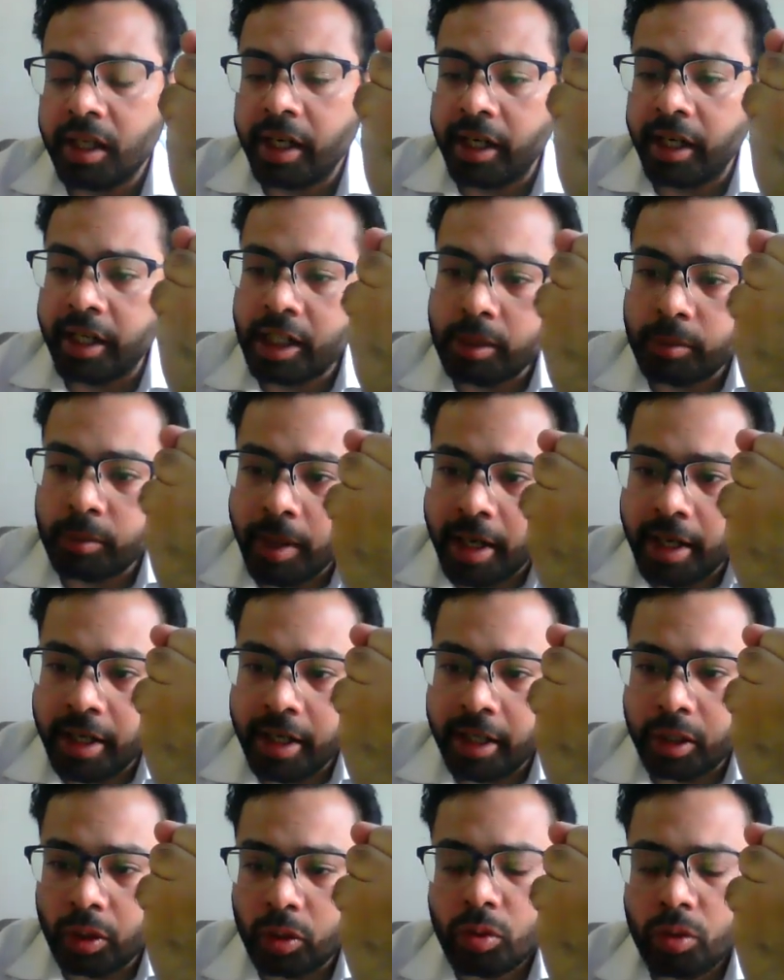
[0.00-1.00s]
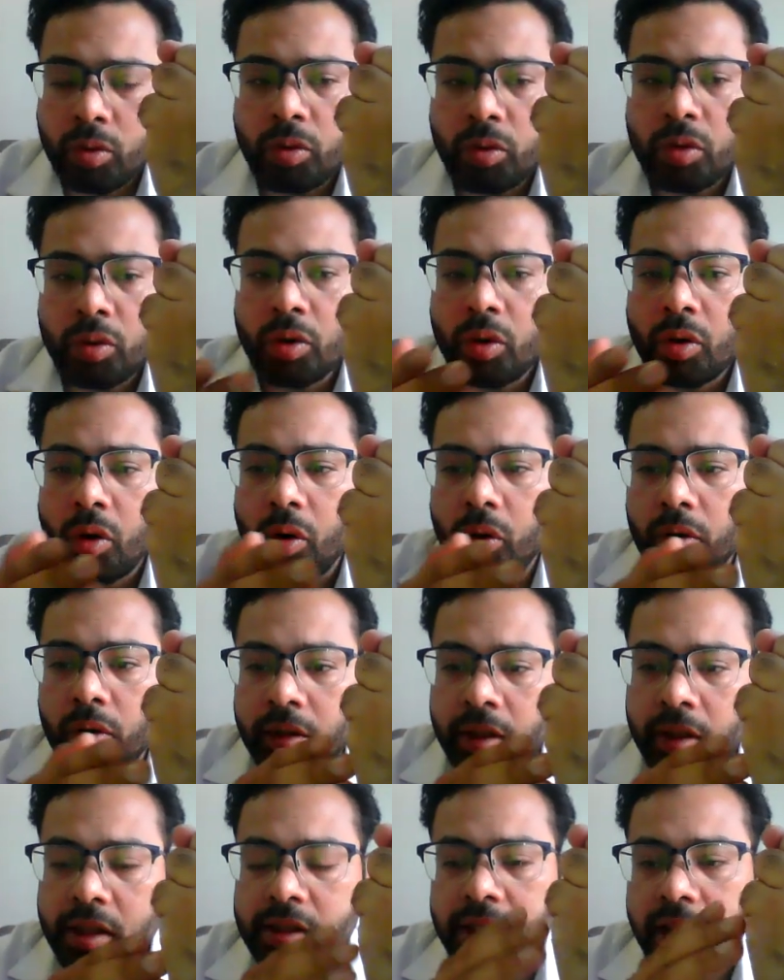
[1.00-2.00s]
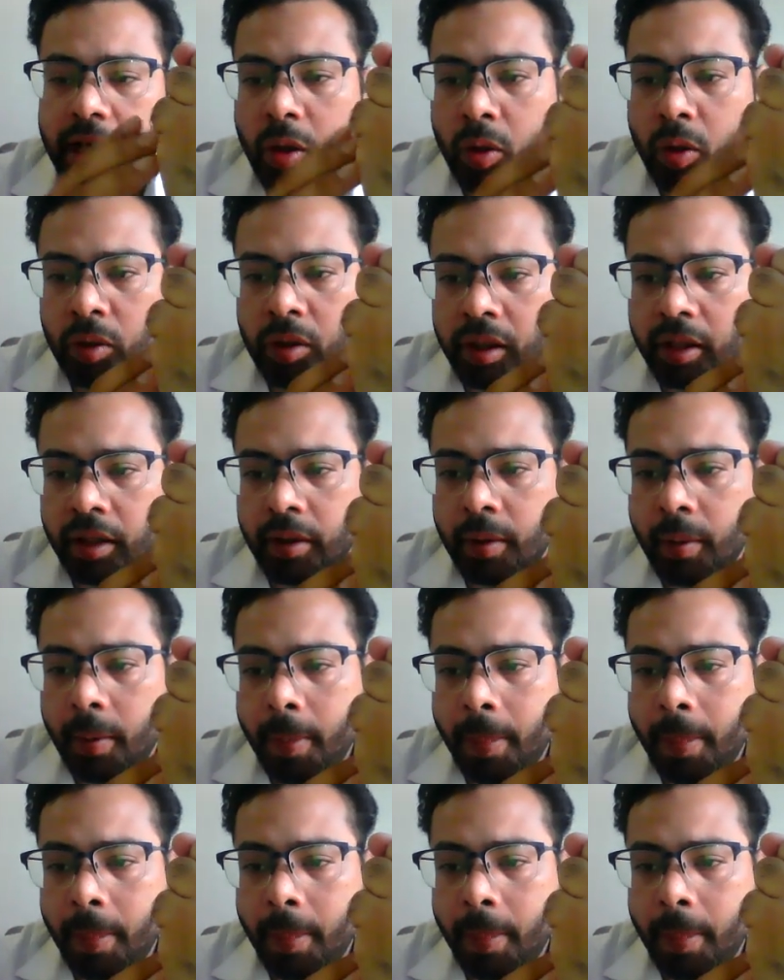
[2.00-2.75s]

It is binding to this cell only.